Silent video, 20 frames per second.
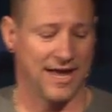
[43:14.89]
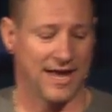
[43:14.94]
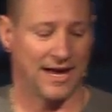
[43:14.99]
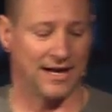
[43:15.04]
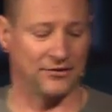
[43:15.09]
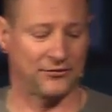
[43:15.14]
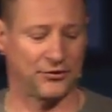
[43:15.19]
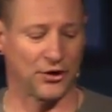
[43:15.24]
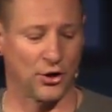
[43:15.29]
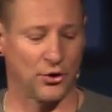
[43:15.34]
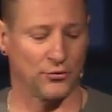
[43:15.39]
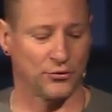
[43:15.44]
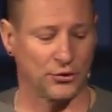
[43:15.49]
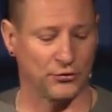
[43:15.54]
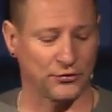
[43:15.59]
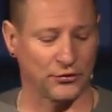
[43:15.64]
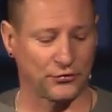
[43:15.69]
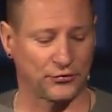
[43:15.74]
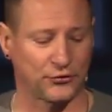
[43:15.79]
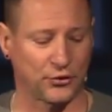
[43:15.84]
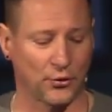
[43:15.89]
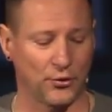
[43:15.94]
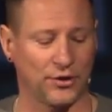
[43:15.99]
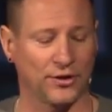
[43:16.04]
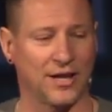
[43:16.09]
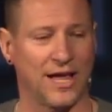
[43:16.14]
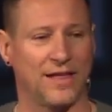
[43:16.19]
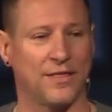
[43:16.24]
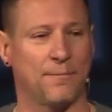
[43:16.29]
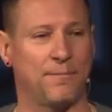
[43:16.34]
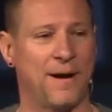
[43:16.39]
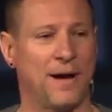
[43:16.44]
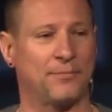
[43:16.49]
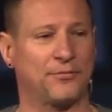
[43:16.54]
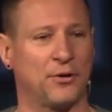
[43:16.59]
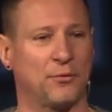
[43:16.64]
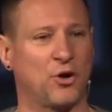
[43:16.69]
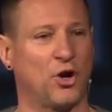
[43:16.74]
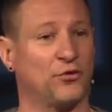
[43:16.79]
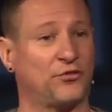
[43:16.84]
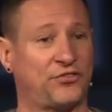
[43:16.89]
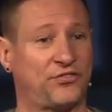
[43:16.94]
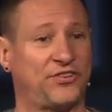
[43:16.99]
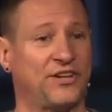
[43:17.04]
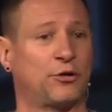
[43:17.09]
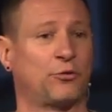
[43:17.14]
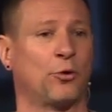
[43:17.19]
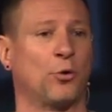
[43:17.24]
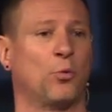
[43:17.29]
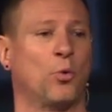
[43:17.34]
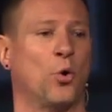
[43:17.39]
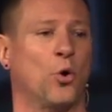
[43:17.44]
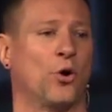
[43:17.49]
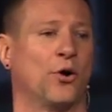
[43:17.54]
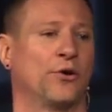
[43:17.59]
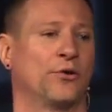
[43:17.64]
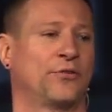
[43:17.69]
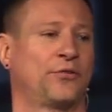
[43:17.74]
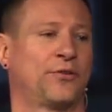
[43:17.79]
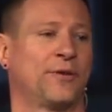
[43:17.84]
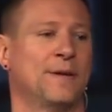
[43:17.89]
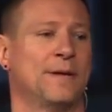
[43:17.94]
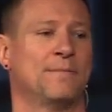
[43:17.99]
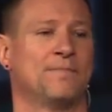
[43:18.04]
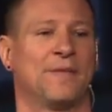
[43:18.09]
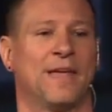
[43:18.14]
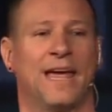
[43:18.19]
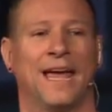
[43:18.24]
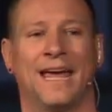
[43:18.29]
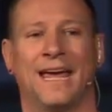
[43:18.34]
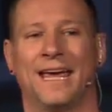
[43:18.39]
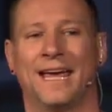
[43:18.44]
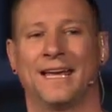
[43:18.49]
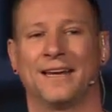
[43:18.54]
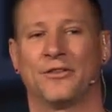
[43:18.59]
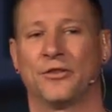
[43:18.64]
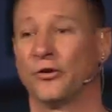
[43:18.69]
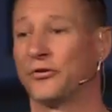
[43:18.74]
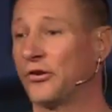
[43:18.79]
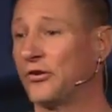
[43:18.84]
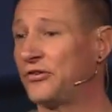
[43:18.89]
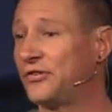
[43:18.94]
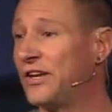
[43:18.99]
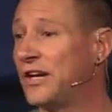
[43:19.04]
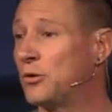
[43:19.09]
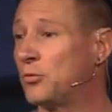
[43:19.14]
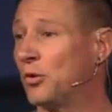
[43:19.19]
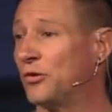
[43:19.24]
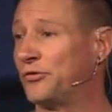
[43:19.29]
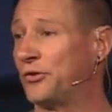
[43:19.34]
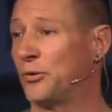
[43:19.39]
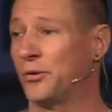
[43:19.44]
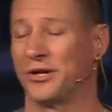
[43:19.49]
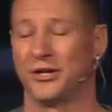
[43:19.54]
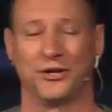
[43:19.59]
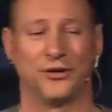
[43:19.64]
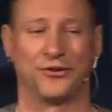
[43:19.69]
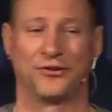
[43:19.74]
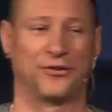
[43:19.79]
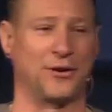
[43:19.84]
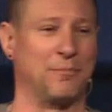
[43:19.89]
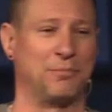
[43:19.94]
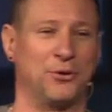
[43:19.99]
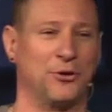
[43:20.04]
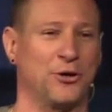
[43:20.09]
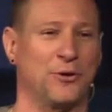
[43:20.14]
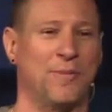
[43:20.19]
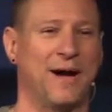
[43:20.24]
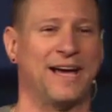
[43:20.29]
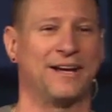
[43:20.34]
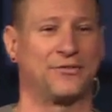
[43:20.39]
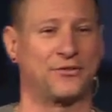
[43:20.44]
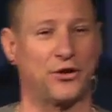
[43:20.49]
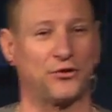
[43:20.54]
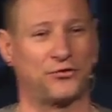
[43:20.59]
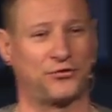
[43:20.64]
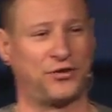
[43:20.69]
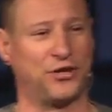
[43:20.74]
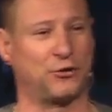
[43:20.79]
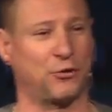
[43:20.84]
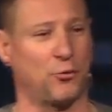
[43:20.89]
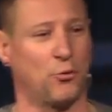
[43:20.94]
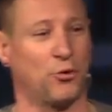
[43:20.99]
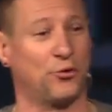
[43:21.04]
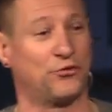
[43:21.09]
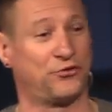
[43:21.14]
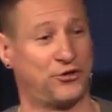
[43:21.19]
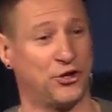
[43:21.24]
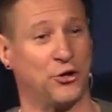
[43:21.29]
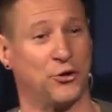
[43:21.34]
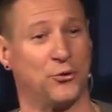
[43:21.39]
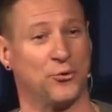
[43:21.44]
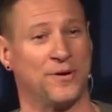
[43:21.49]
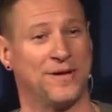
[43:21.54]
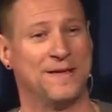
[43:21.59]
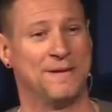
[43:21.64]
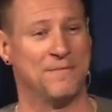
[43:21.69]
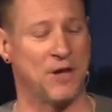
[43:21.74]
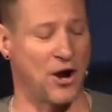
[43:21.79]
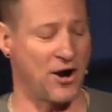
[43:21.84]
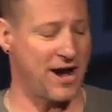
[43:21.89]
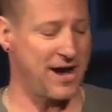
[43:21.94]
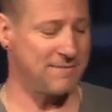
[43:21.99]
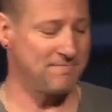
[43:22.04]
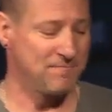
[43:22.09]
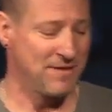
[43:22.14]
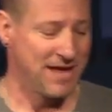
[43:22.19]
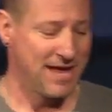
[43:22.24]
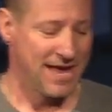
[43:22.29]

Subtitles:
And so there's a storyline that pops up called Secret Wars, and there's a sequel to it. This is going to blow your mind. It's called Secret Wars 2, all right?